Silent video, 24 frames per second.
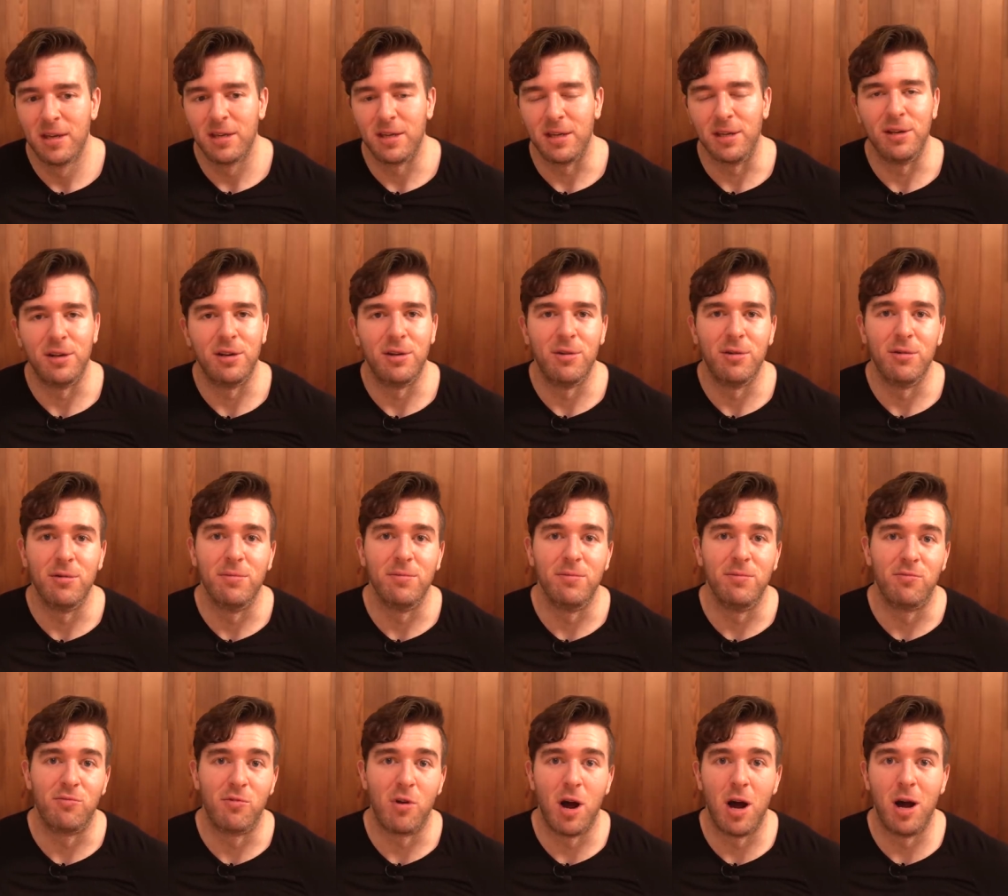you know,
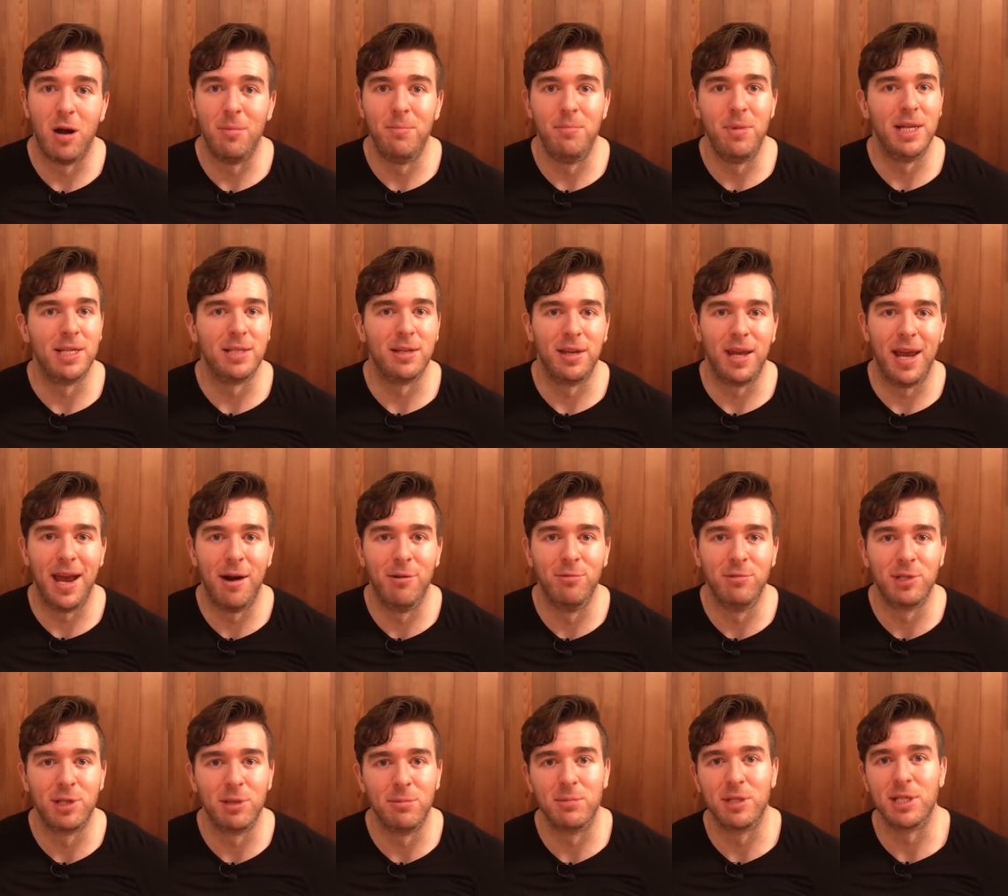Rob basically
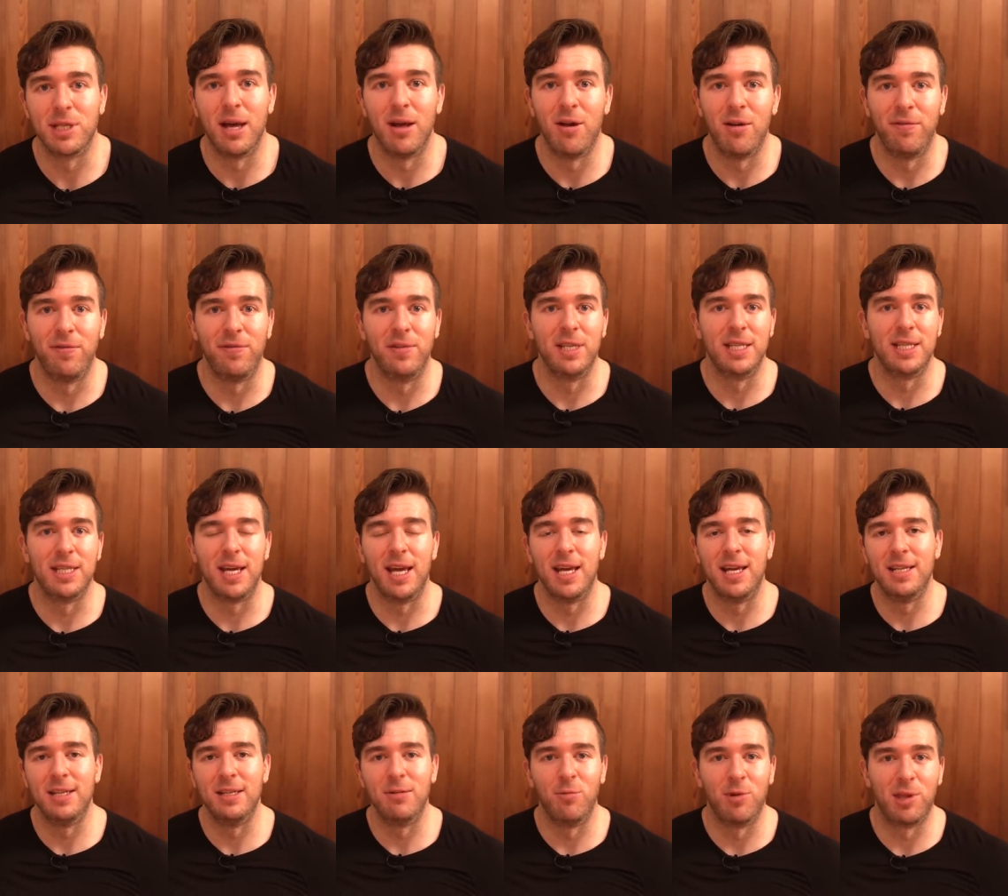outs himself and
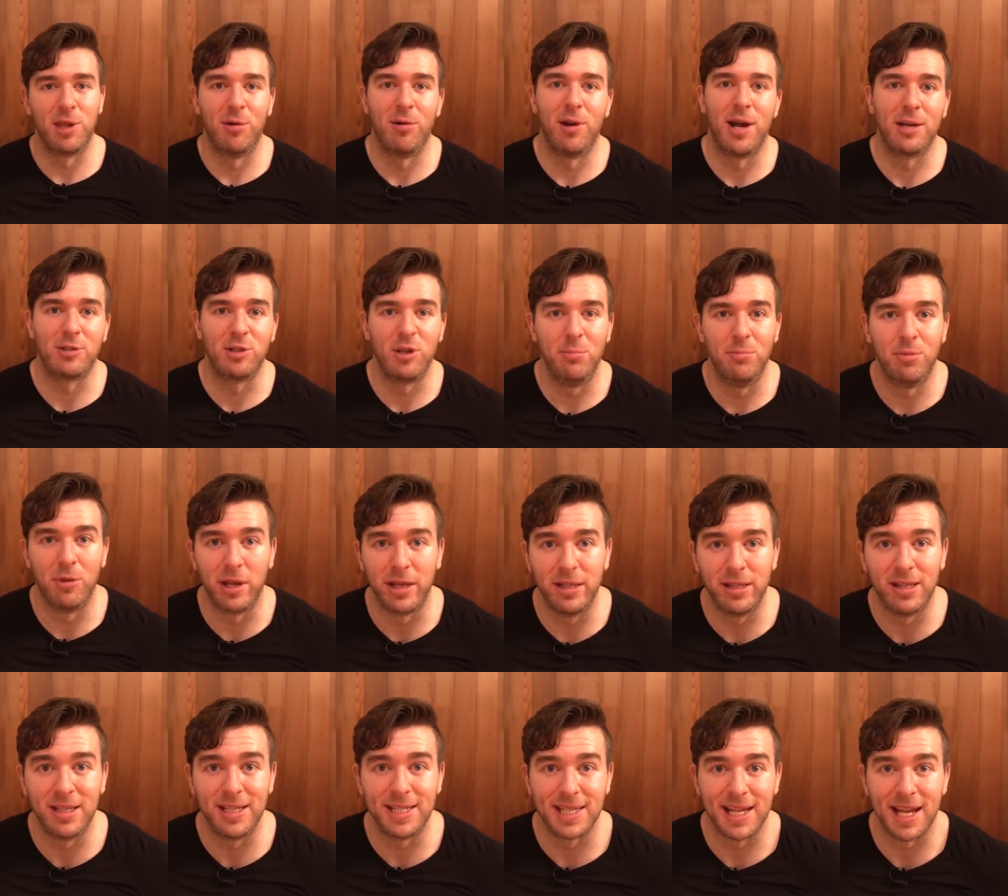says, without actually
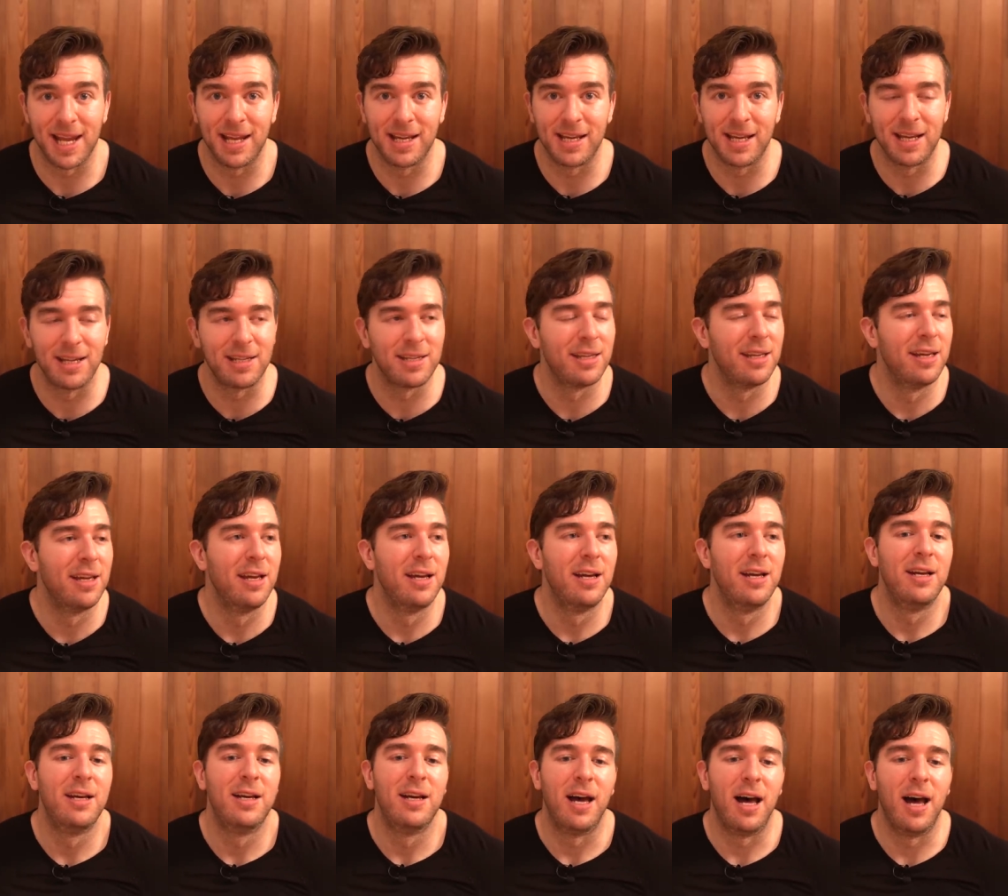blatantly saying it,
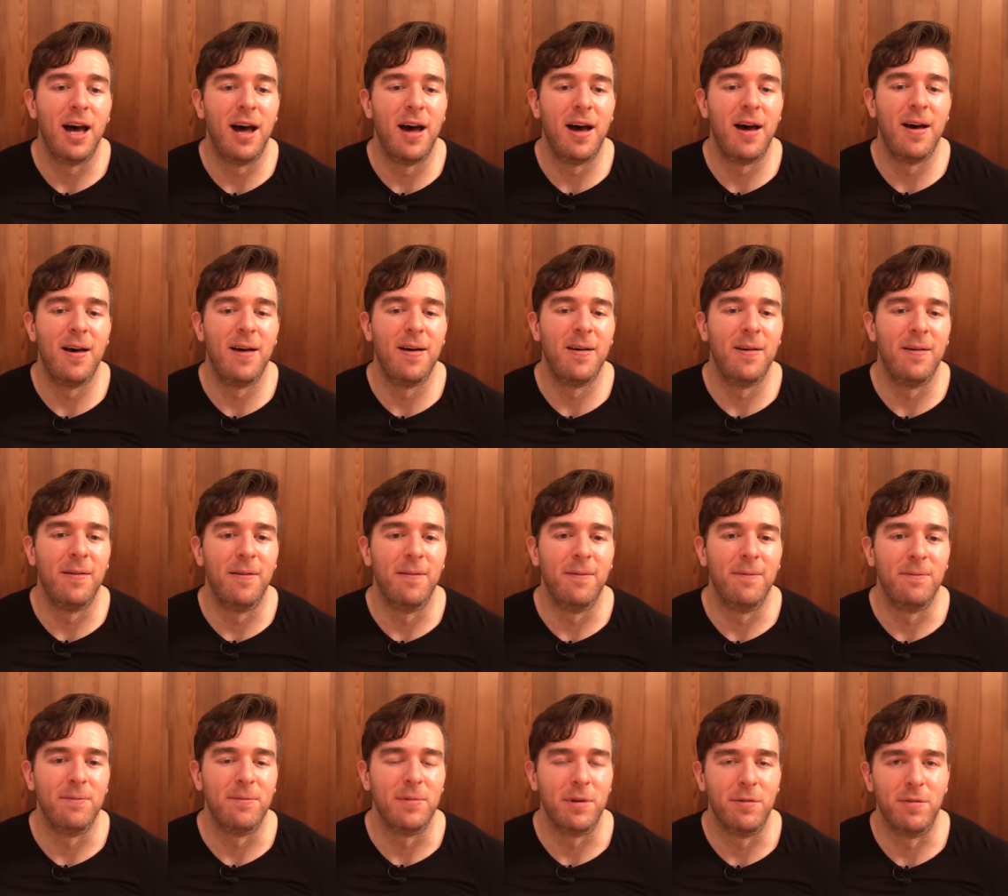
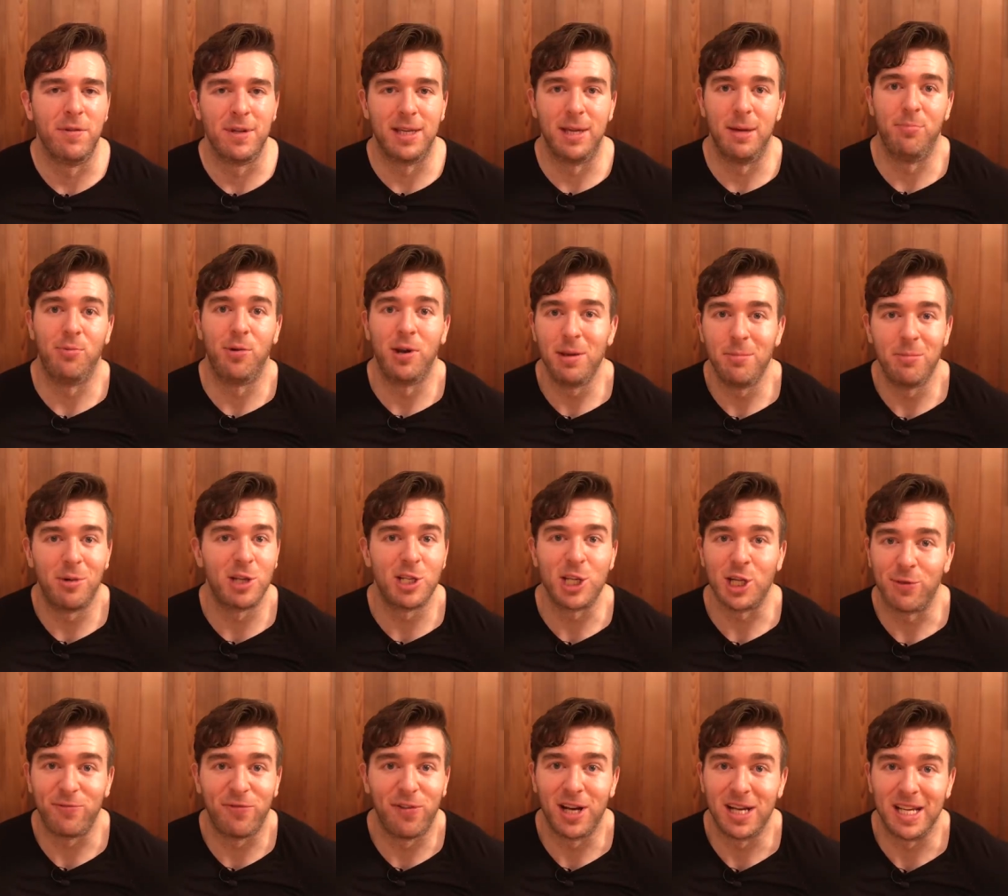um, he, he pretty much
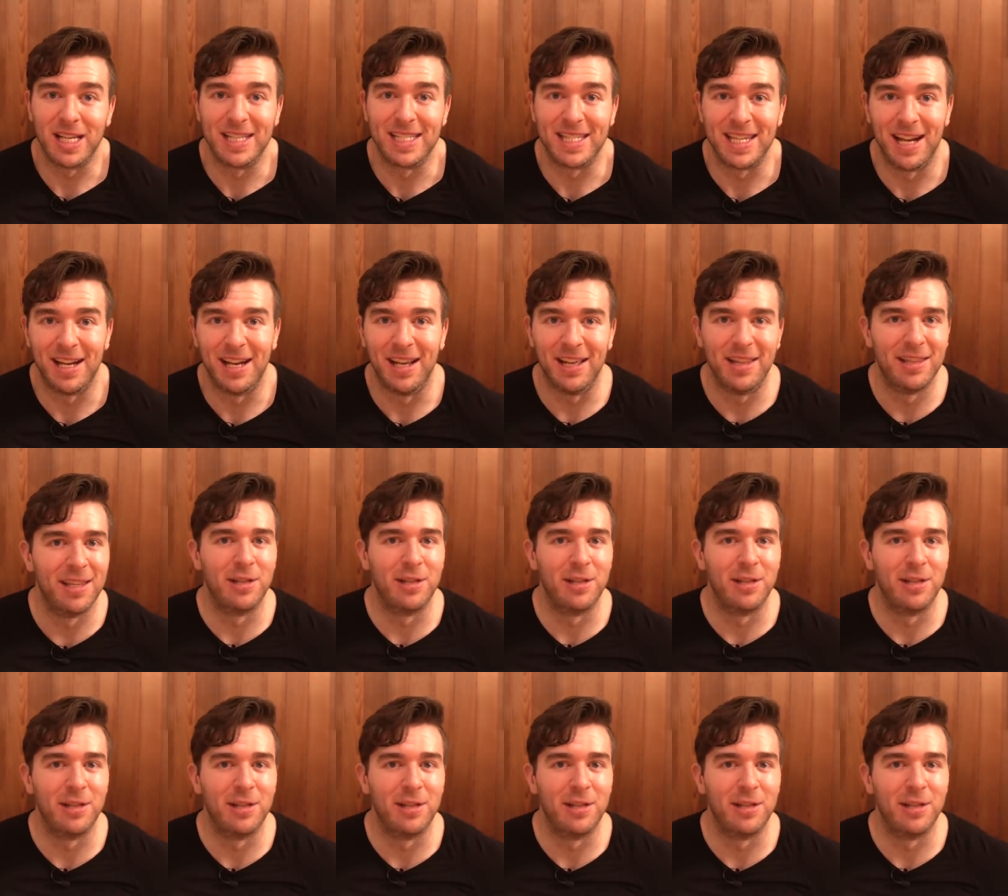just fucking said it.